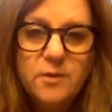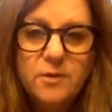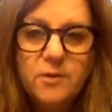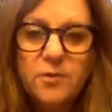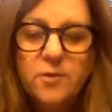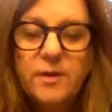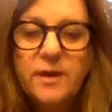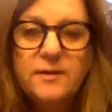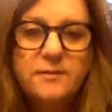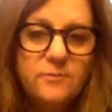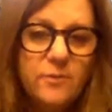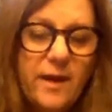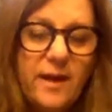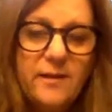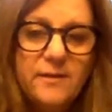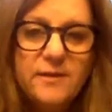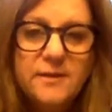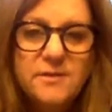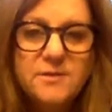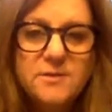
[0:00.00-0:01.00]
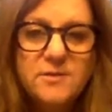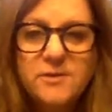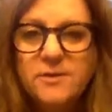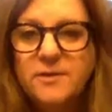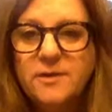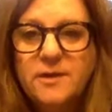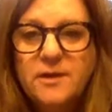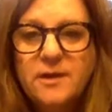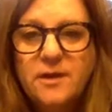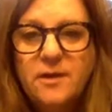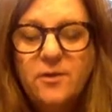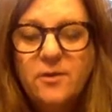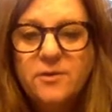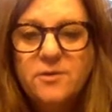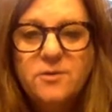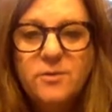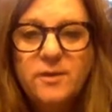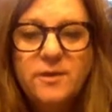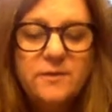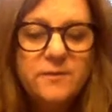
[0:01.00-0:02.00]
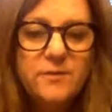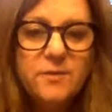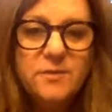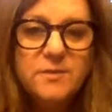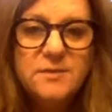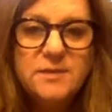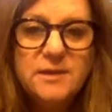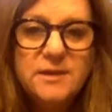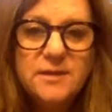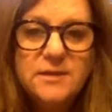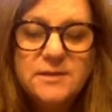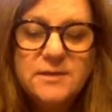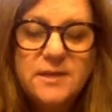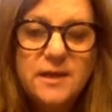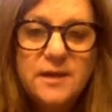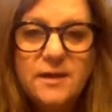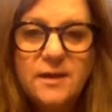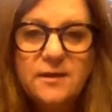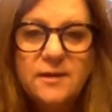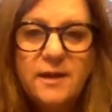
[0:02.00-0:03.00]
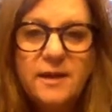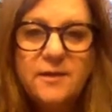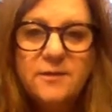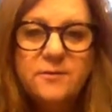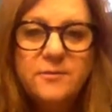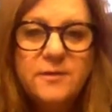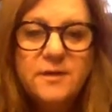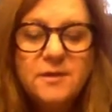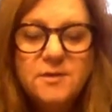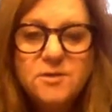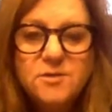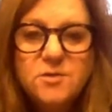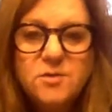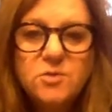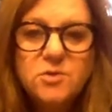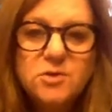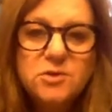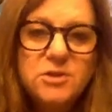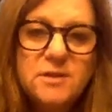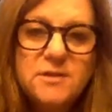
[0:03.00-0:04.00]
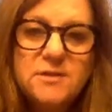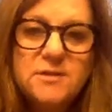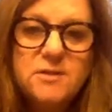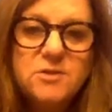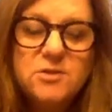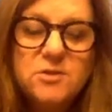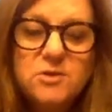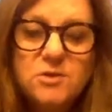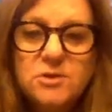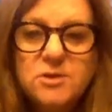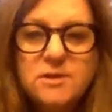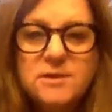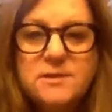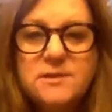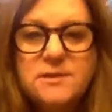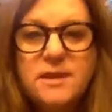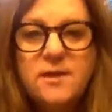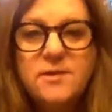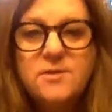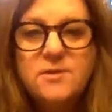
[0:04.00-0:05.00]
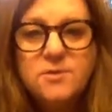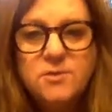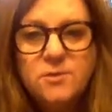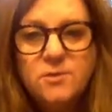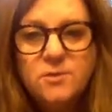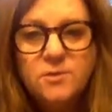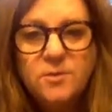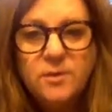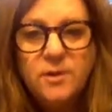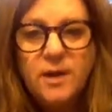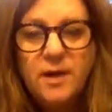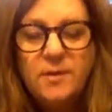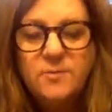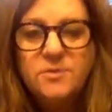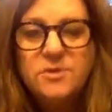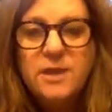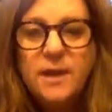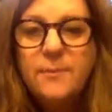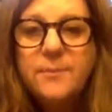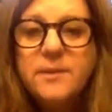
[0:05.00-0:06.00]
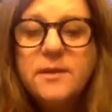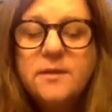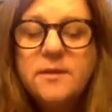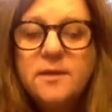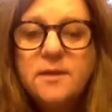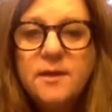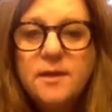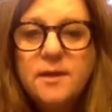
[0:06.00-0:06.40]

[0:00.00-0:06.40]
create rallies or do any of those things that a lot of social justice churches tend to champion.